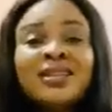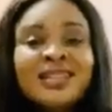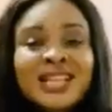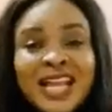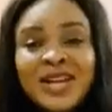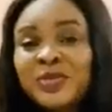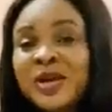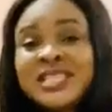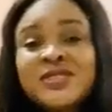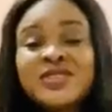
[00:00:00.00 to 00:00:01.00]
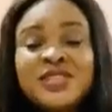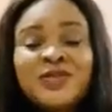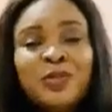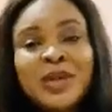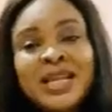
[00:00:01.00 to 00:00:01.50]
the line of activity
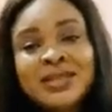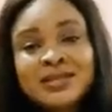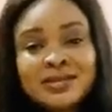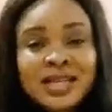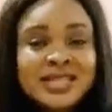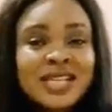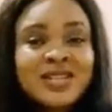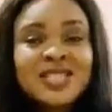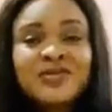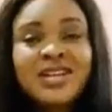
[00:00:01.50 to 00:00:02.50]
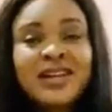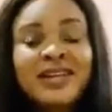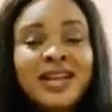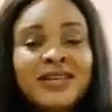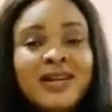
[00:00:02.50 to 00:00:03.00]
for my executive
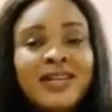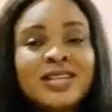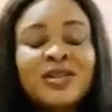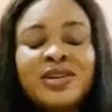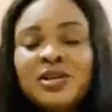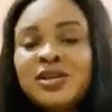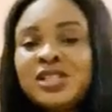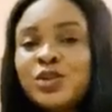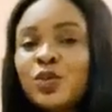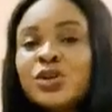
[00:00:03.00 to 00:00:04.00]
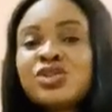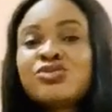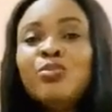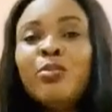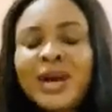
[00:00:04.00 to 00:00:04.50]
director recognition was
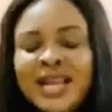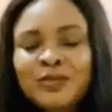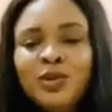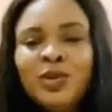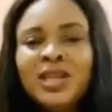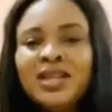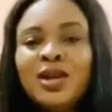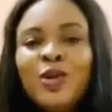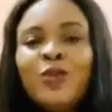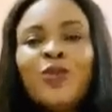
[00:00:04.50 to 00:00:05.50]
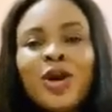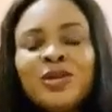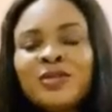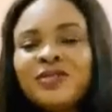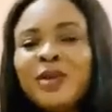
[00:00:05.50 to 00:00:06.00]
mind-blowing.
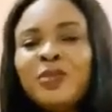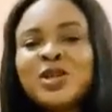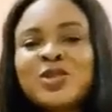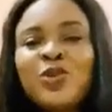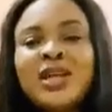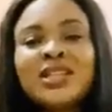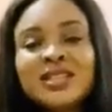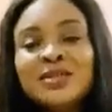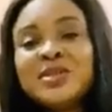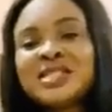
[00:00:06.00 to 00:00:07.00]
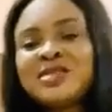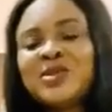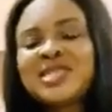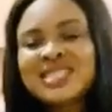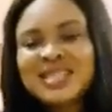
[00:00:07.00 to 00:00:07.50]
One of them was when the limousine
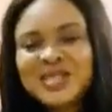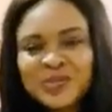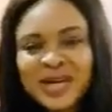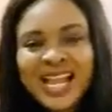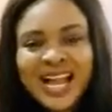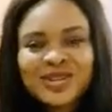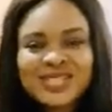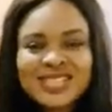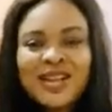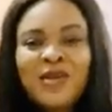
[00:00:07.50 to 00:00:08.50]
was sent to my house